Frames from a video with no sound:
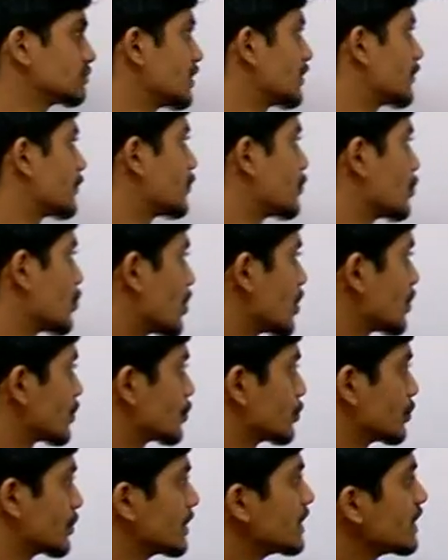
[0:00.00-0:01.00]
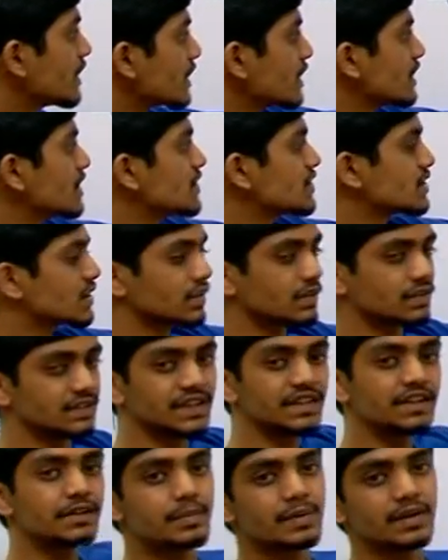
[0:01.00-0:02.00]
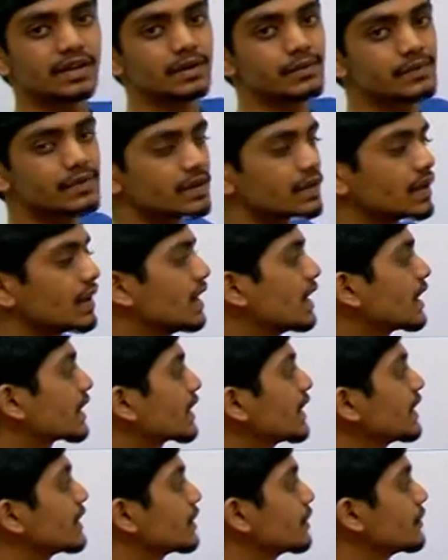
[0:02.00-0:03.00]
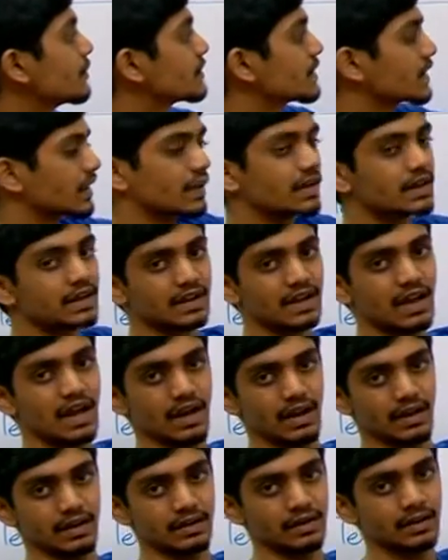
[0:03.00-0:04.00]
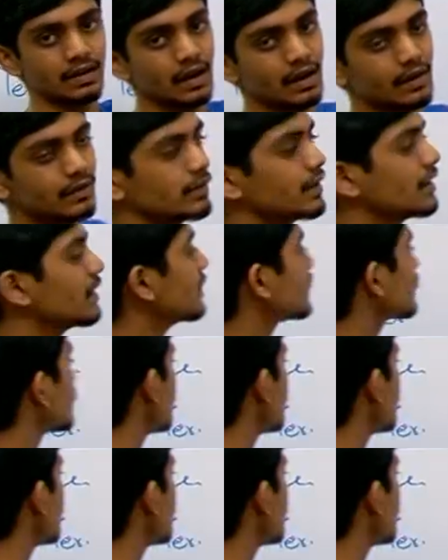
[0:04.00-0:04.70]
if you want to rearrange, then it becomes a kind of secondary halide. Then it